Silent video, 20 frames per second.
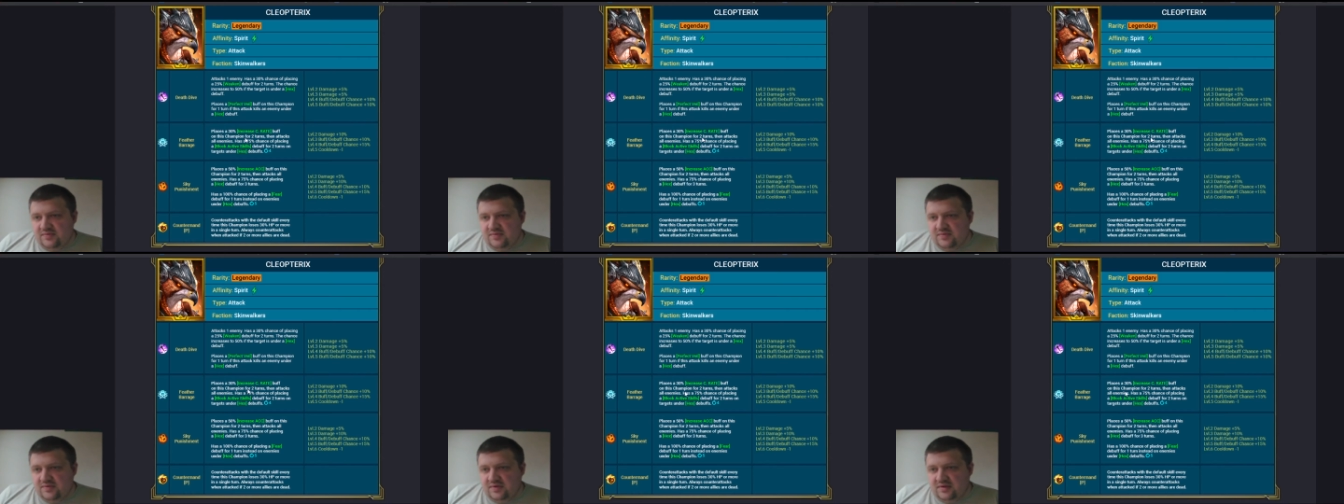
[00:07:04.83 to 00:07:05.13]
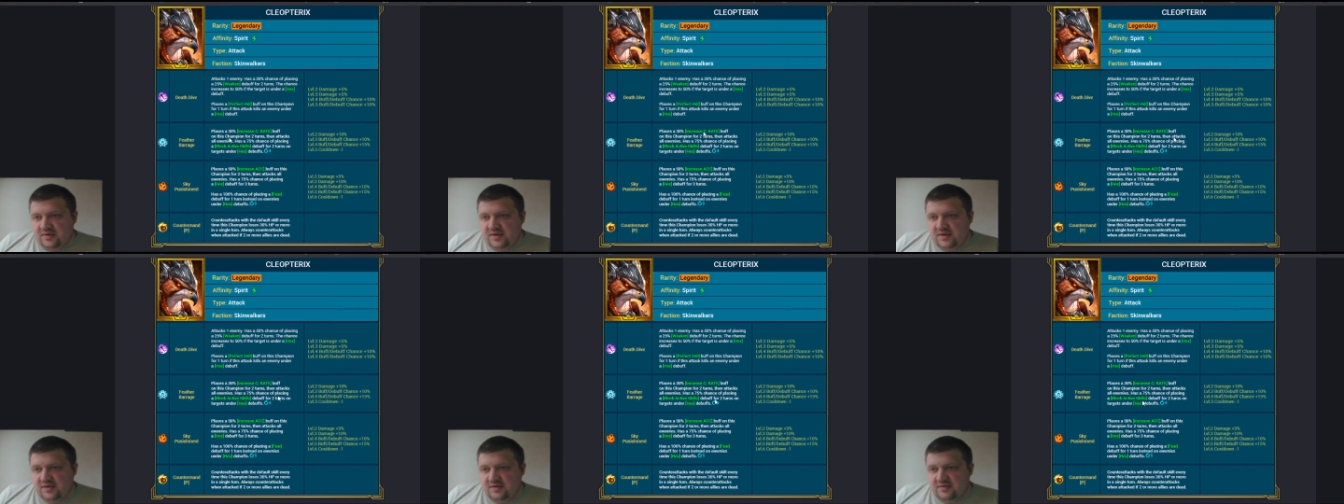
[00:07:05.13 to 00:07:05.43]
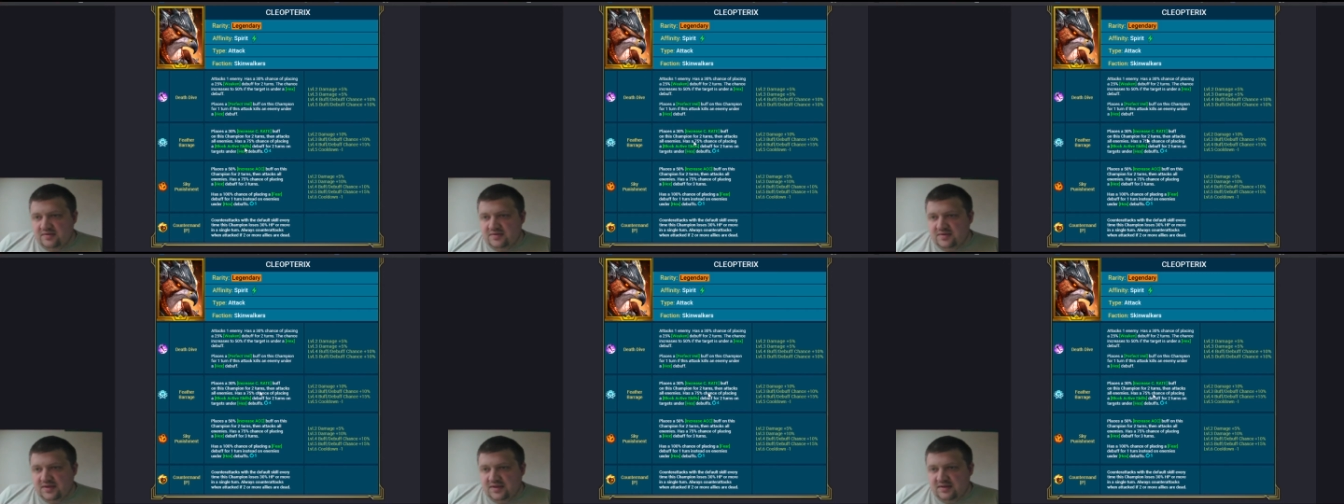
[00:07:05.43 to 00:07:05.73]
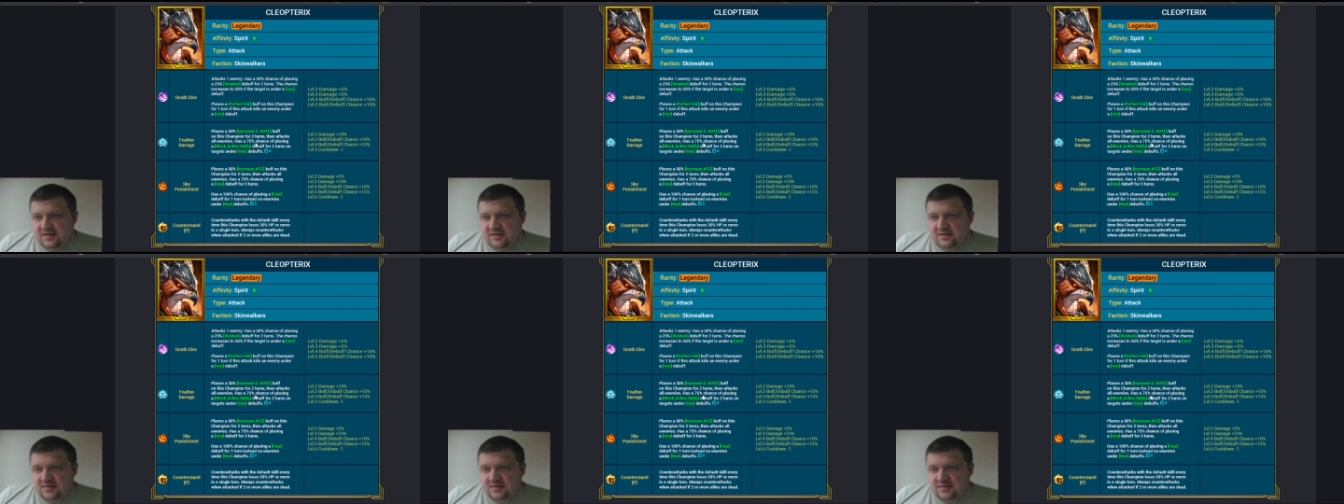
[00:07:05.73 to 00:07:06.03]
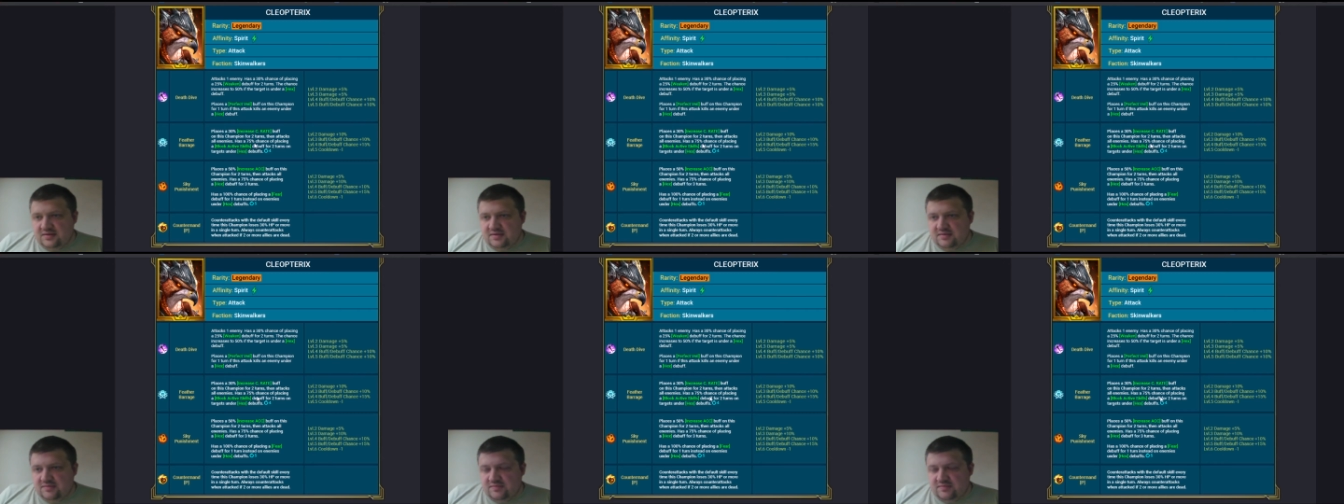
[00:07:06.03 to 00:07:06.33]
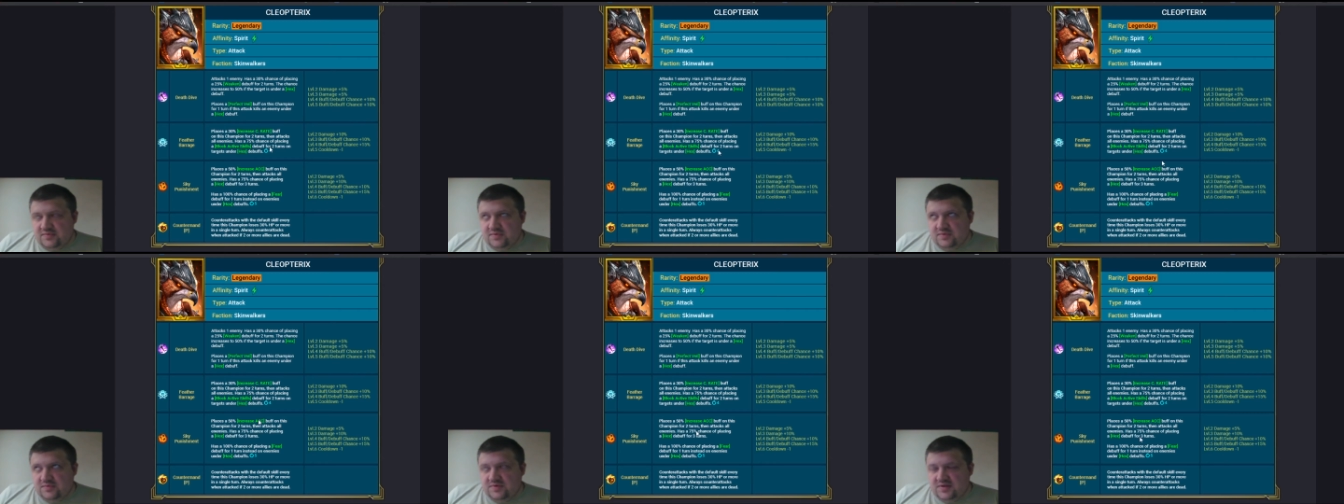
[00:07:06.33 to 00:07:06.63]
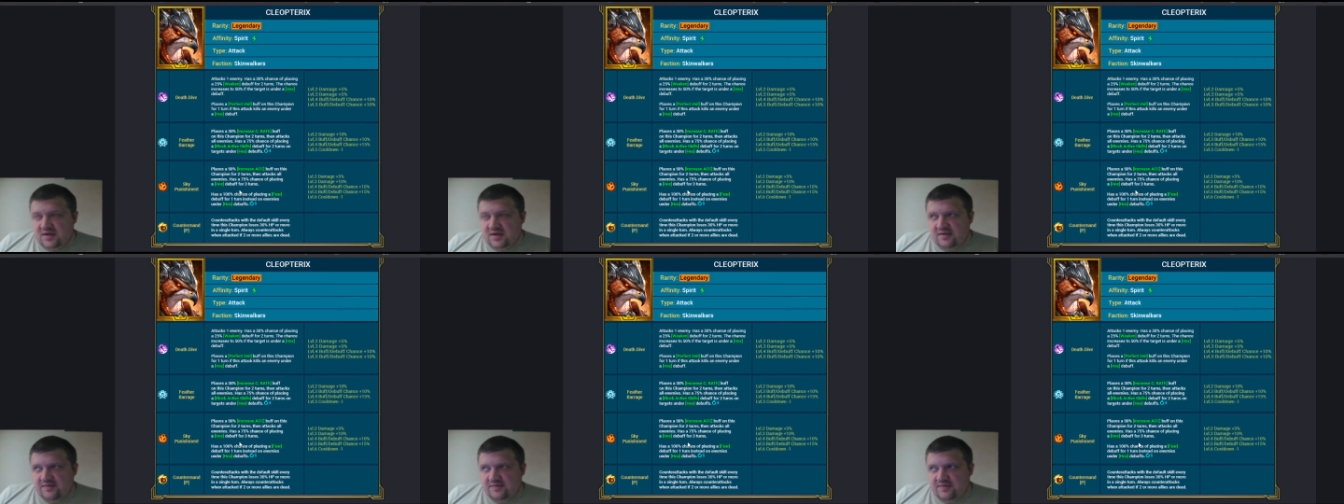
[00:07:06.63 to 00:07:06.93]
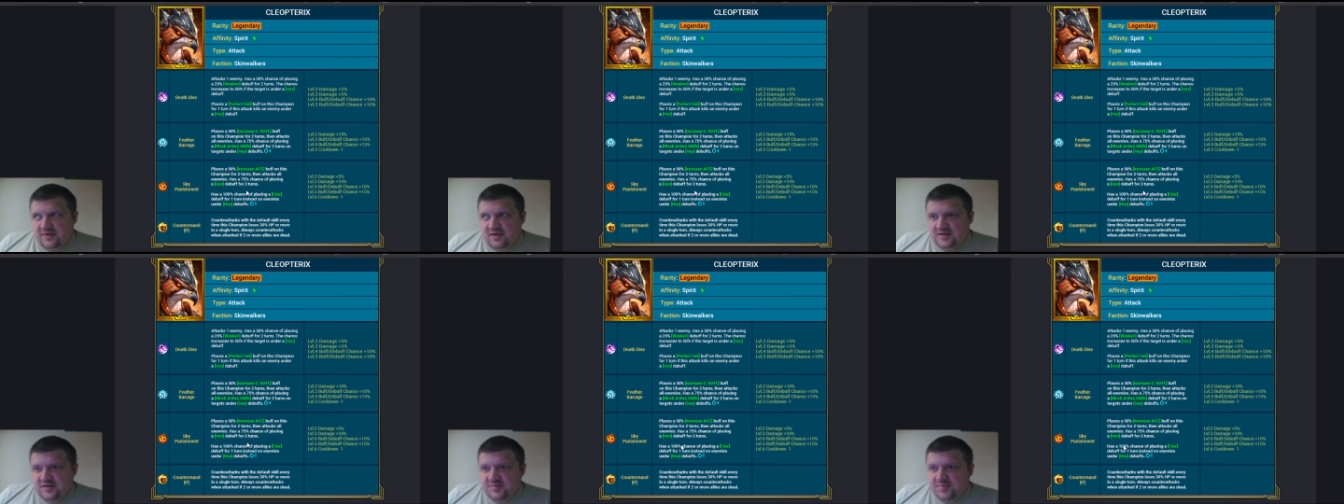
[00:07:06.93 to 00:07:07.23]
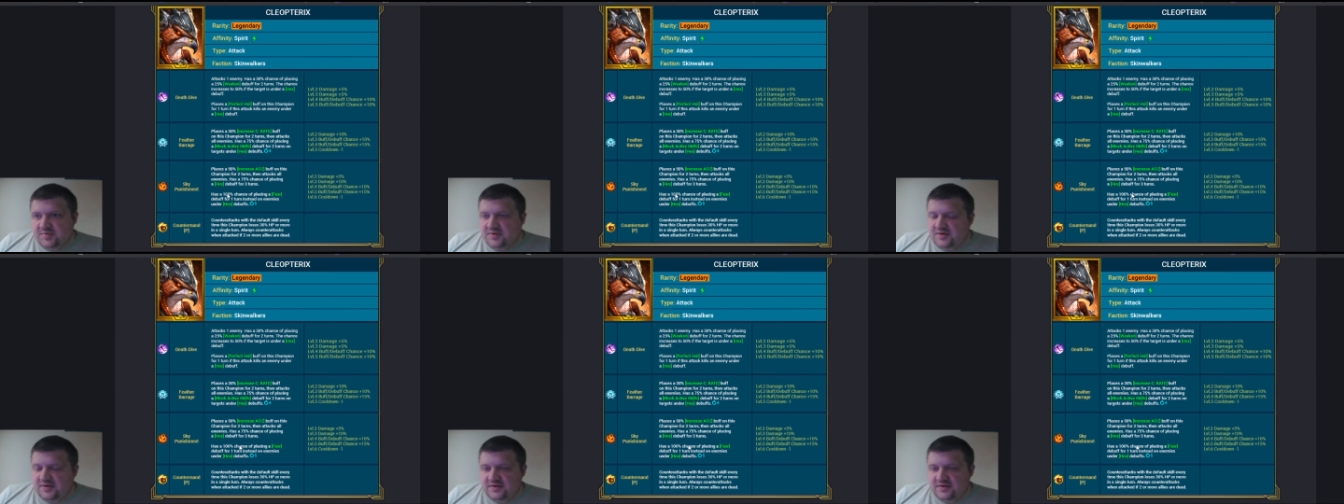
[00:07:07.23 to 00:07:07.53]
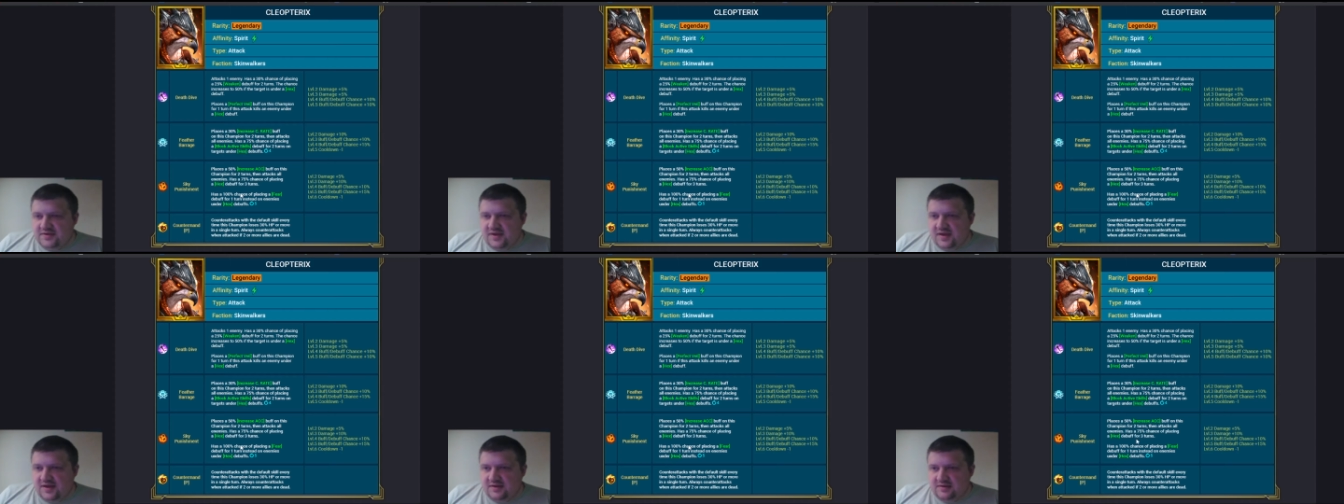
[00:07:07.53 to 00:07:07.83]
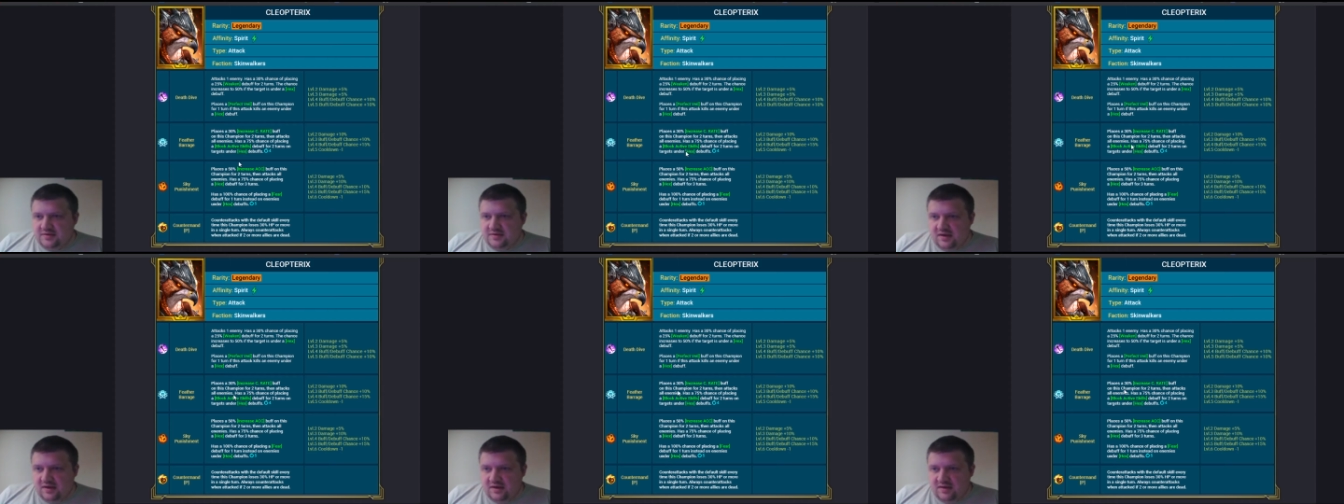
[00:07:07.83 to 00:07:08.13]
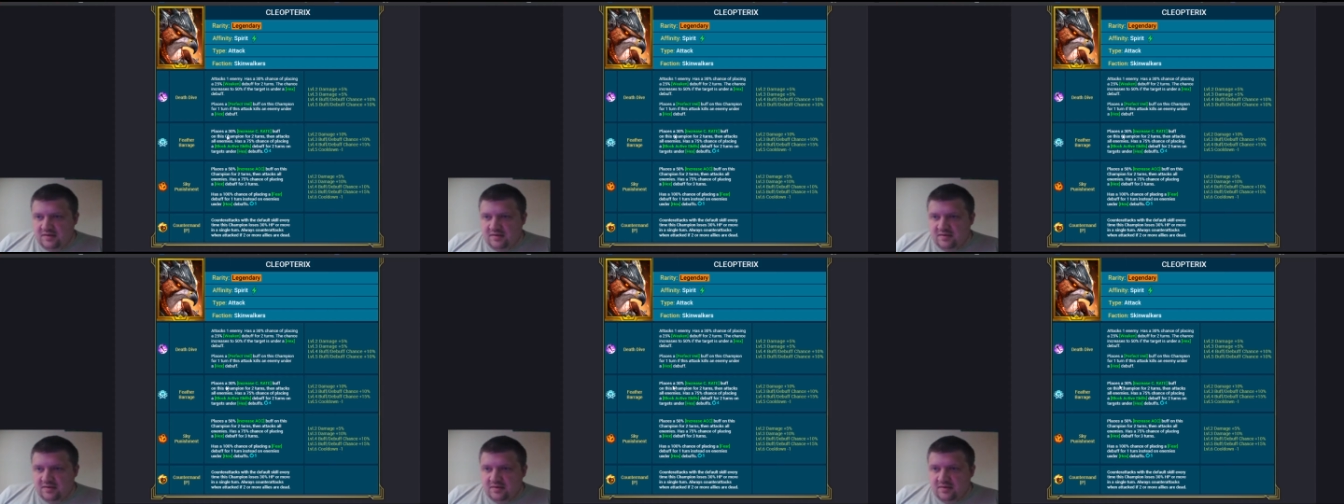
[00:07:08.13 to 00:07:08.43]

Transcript: Like you could set this Rule to go first, put his Hex out,